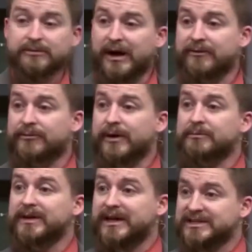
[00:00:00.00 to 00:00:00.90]
to my
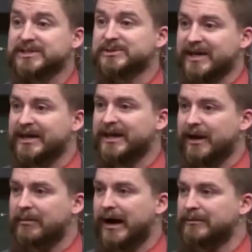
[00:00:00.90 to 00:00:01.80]
friend because he was handing
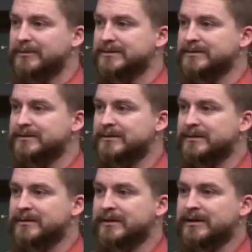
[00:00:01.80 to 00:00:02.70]
out Bibles.
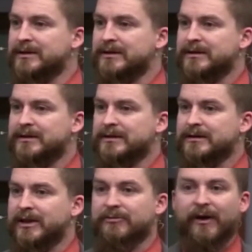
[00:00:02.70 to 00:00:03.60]

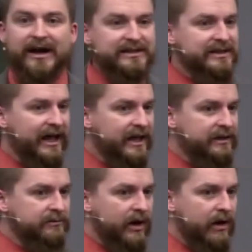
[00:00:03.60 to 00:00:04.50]
They finally let
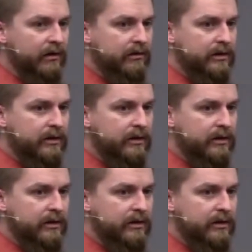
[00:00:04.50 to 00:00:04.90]
him go.